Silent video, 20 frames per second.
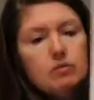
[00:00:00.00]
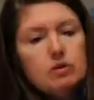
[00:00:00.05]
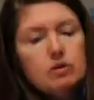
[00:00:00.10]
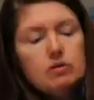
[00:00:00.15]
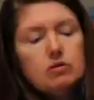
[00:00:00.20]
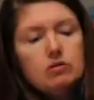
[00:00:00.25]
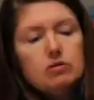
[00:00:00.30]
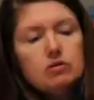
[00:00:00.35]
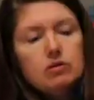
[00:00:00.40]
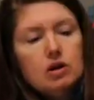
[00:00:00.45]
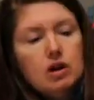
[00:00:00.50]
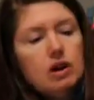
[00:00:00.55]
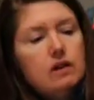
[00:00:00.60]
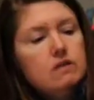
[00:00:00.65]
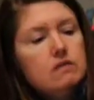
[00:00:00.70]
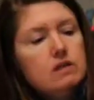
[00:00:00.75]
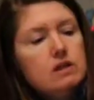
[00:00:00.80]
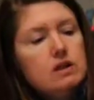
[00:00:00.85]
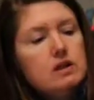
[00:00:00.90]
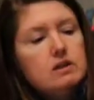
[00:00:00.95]
you
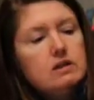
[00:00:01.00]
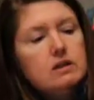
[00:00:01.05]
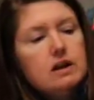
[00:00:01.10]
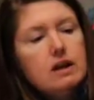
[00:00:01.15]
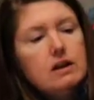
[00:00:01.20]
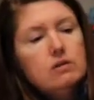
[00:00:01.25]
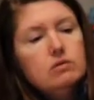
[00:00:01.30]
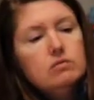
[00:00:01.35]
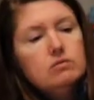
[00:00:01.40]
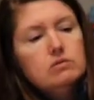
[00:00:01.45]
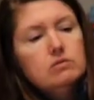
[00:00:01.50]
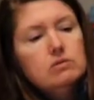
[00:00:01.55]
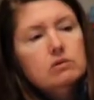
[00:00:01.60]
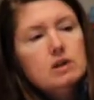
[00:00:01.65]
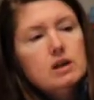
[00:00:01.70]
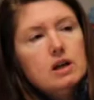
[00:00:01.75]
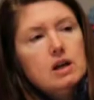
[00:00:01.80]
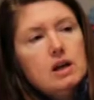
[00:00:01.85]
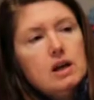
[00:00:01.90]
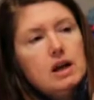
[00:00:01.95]
cut these out
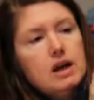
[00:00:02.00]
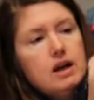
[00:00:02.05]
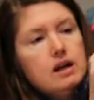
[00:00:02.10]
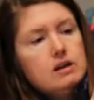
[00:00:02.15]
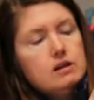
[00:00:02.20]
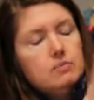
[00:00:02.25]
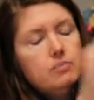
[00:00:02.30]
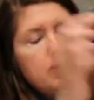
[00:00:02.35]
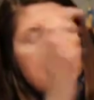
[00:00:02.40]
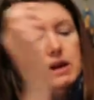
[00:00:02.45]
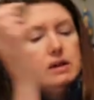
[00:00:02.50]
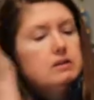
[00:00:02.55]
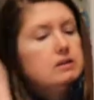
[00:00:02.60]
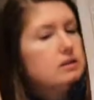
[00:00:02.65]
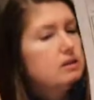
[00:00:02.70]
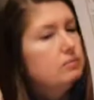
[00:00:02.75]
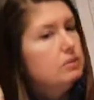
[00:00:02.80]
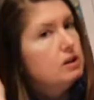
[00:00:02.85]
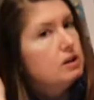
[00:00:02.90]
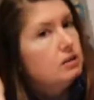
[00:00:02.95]
and you paste
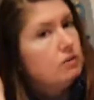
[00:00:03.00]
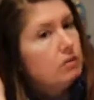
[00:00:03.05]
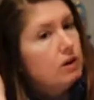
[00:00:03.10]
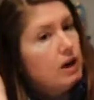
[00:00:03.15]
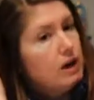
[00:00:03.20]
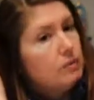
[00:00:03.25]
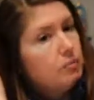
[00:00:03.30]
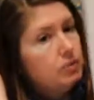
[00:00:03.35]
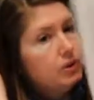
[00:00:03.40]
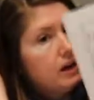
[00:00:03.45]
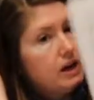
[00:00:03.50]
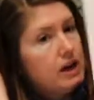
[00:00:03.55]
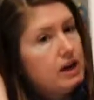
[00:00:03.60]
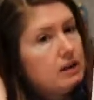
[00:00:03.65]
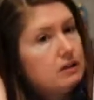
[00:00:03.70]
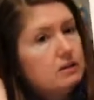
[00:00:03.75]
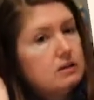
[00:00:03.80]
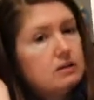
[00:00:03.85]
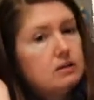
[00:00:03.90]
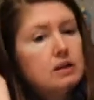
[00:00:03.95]
them in the right
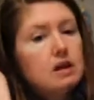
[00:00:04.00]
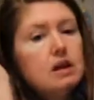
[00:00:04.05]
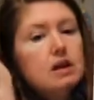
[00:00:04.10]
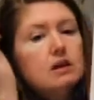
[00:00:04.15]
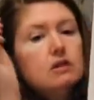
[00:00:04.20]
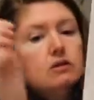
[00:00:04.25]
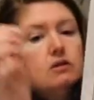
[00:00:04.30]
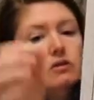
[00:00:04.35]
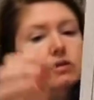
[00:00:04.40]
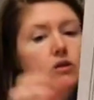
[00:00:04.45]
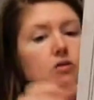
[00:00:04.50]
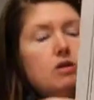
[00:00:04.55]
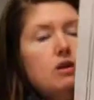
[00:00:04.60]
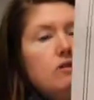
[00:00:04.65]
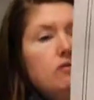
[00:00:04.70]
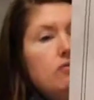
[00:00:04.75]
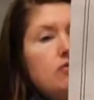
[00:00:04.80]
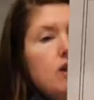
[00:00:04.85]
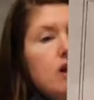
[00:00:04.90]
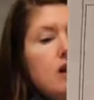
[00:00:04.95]
place. So
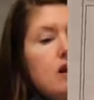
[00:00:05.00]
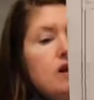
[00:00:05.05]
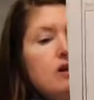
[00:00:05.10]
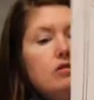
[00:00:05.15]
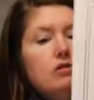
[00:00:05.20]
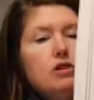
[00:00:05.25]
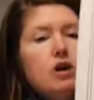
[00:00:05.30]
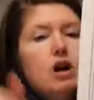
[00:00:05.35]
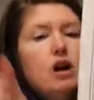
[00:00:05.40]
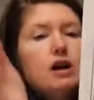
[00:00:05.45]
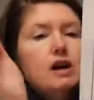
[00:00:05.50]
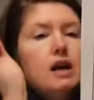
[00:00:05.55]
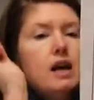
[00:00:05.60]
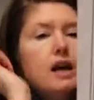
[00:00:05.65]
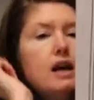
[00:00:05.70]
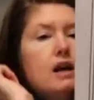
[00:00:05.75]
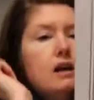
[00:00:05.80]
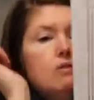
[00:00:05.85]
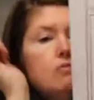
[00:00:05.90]
if they are long A